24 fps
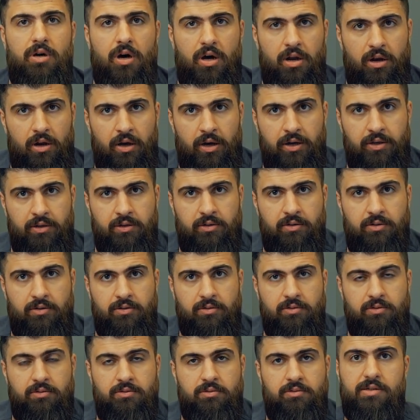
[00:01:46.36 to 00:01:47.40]
online.
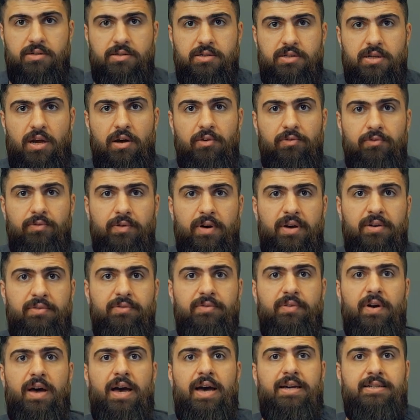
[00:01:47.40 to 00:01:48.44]
Sofwave
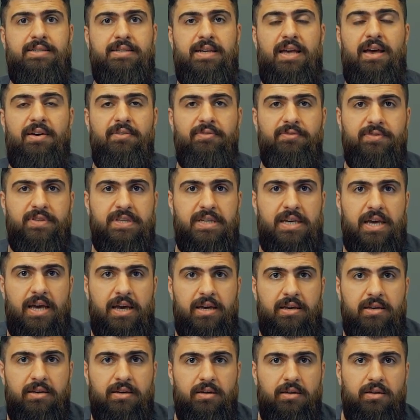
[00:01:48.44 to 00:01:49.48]
has
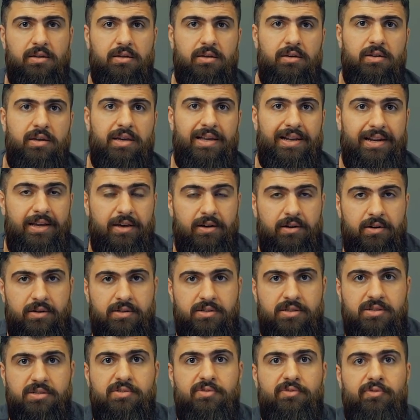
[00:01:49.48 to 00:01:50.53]
FDA
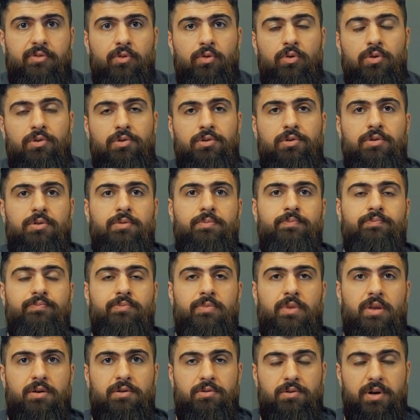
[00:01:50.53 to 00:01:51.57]
clearance for
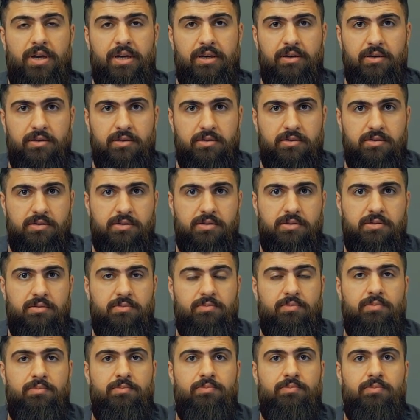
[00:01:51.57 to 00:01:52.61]
wrinkles
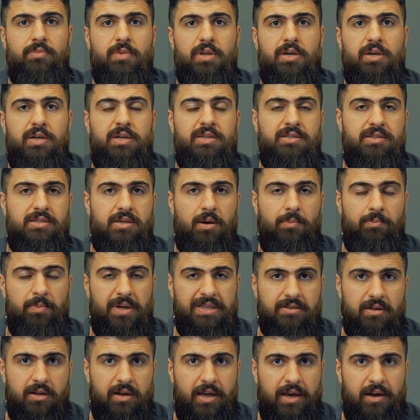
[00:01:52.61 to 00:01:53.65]
in
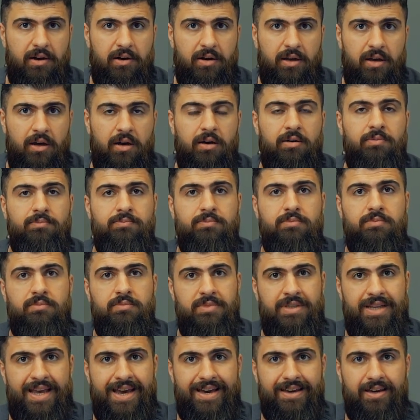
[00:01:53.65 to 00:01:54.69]
submental area,
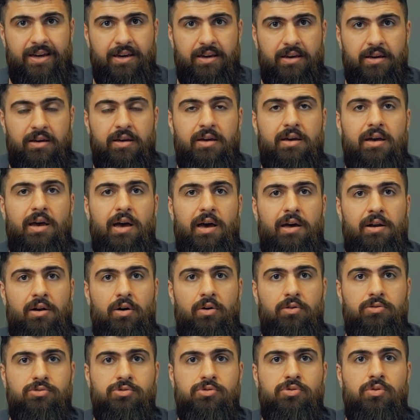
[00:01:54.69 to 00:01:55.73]
neck, and
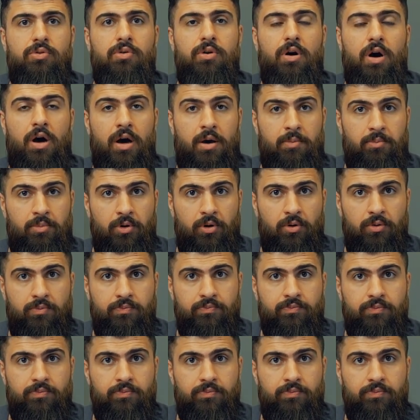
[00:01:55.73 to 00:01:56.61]
also eyebrow.